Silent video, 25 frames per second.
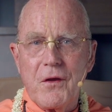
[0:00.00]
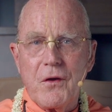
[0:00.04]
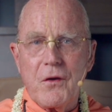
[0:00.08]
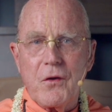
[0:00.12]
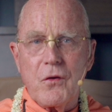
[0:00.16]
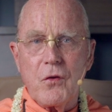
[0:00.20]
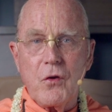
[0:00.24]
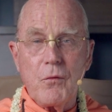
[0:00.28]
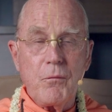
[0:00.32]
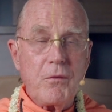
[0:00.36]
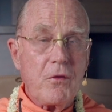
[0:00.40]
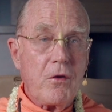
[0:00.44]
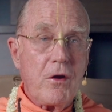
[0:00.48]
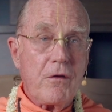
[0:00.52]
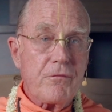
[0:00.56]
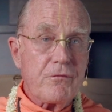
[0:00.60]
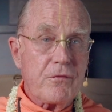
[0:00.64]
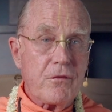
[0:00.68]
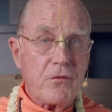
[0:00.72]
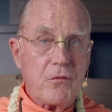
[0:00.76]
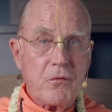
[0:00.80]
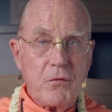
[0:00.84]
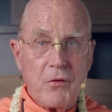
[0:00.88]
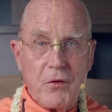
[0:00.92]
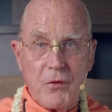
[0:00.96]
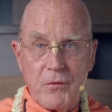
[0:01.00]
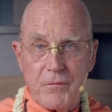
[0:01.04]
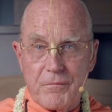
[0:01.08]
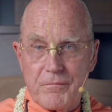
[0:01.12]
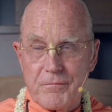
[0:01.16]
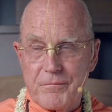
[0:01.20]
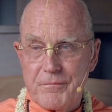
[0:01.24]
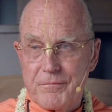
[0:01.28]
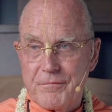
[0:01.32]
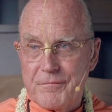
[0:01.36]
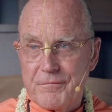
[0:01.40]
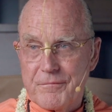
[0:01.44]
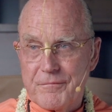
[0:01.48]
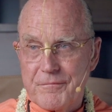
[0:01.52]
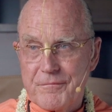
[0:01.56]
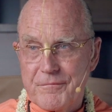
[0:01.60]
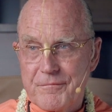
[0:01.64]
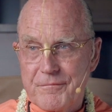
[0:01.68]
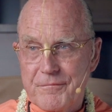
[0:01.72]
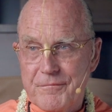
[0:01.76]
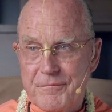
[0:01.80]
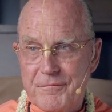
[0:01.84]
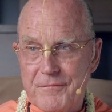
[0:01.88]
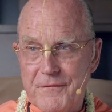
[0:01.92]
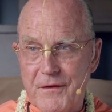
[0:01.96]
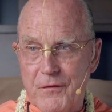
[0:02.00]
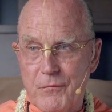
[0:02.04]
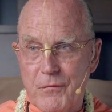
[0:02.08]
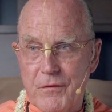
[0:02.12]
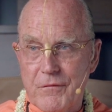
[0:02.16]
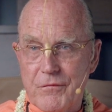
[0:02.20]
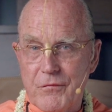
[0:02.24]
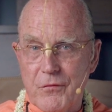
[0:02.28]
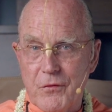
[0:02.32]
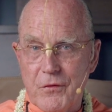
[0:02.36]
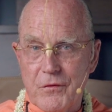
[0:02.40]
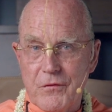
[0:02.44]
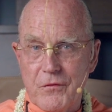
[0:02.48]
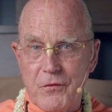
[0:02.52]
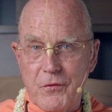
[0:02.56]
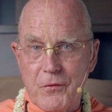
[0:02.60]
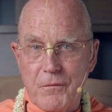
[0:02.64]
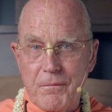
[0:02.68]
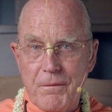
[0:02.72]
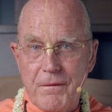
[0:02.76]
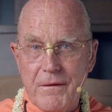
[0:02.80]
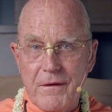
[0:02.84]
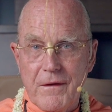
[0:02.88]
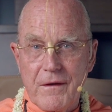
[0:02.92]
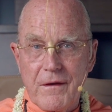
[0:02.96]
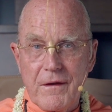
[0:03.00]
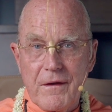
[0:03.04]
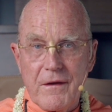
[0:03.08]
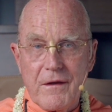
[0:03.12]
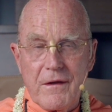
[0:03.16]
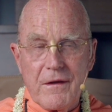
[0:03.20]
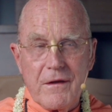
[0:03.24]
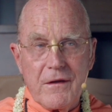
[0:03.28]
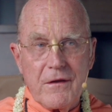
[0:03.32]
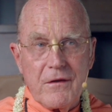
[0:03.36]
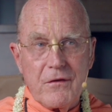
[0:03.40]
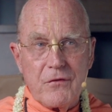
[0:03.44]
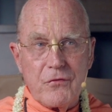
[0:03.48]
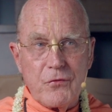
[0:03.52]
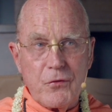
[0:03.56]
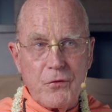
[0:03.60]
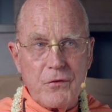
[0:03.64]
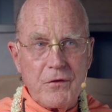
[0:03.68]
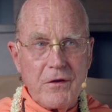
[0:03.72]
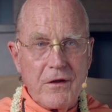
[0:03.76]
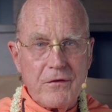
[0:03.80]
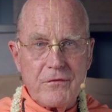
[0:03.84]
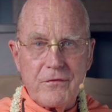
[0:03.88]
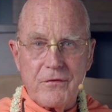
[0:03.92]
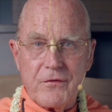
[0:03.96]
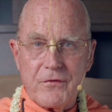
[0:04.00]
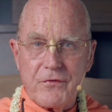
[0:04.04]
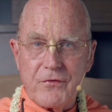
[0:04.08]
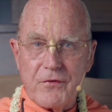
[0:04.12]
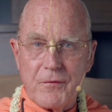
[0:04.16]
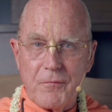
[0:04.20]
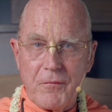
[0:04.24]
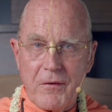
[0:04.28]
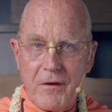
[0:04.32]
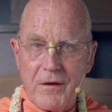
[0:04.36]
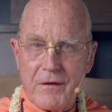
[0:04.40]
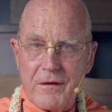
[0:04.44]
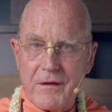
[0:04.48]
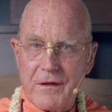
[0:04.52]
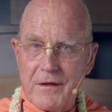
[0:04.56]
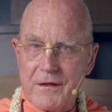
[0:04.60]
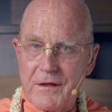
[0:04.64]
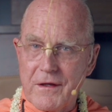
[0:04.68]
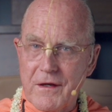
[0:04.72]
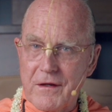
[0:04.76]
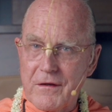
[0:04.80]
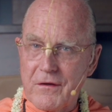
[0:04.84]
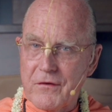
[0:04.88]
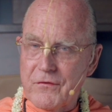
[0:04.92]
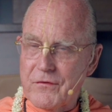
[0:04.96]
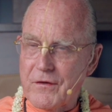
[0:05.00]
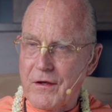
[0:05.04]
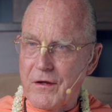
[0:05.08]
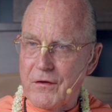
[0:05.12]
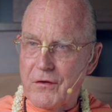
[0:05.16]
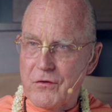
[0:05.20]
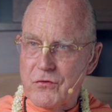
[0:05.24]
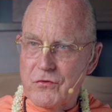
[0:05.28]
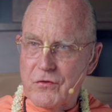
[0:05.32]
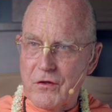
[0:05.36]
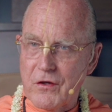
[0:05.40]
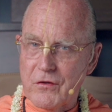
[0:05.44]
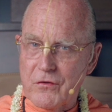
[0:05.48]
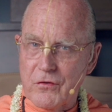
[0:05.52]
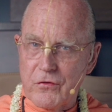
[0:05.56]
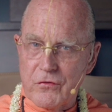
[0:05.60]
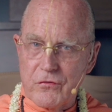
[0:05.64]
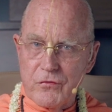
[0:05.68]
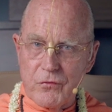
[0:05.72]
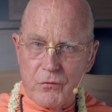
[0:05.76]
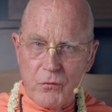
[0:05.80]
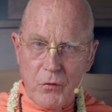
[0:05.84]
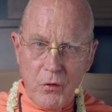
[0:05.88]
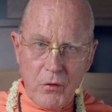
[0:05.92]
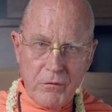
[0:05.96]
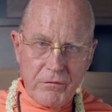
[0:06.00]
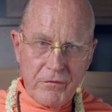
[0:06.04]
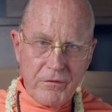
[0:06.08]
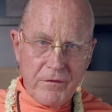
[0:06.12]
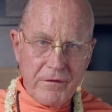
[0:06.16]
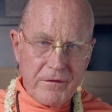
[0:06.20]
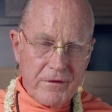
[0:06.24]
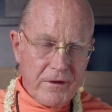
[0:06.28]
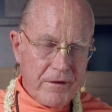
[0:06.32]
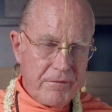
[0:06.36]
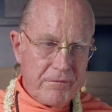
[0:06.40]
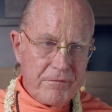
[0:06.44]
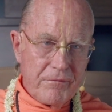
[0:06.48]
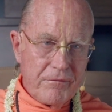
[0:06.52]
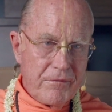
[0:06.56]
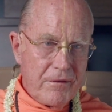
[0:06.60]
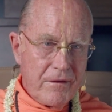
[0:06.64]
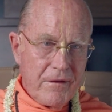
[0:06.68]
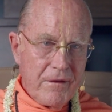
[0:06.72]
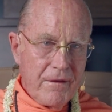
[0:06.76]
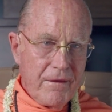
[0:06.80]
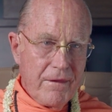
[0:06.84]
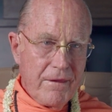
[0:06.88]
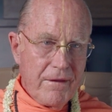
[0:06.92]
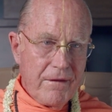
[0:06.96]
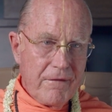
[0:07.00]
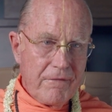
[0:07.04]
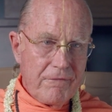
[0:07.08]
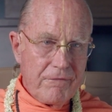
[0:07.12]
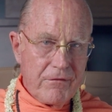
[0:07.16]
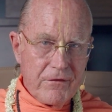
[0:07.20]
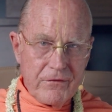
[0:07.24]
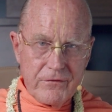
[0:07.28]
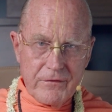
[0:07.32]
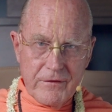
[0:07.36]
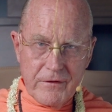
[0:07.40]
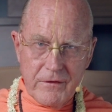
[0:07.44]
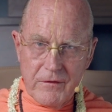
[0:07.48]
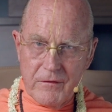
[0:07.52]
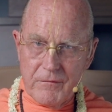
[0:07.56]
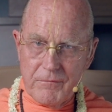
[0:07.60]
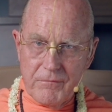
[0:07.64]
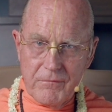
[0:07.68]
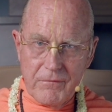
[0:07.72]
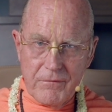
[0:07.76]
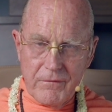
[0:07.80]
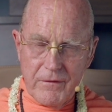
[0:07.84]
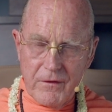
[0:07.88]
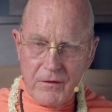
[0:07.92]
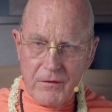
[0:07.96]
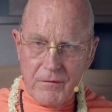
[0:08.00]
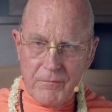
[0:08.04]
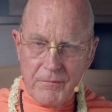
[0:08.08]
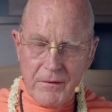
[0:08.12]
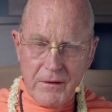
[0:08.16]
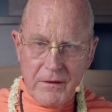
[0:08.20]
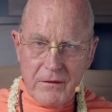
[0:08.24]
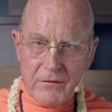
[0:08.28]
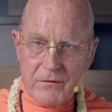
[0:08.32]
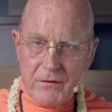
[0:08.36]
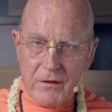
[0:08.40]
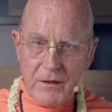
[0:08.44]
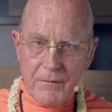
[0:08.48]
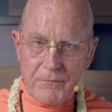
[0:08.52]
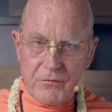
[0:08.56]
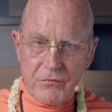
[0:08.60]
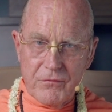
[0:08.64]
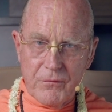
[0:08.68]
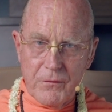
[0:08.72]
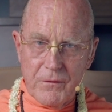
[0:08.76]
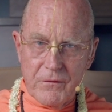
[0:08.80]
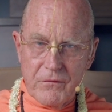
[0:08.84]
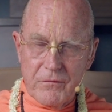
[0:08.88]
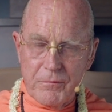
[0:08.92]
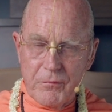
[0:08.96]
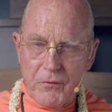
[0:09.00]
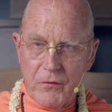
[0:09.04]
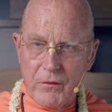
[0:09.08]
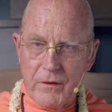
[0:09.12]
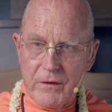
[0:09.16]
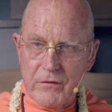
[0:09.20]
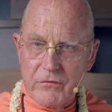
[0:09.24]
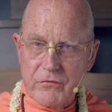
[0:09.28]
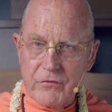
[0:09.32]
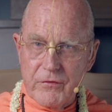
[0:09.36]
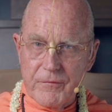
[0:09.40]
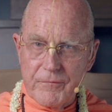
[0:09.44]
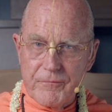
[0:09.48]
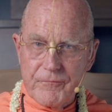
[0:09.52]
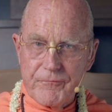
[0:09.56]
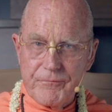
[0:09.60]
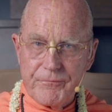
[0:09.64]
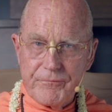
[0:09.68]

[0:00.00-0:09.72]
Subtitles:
whom we often quote and refer to. Surdas's samadhi again is out at Chanda Sarovara, and I've visited there many times for inspiration.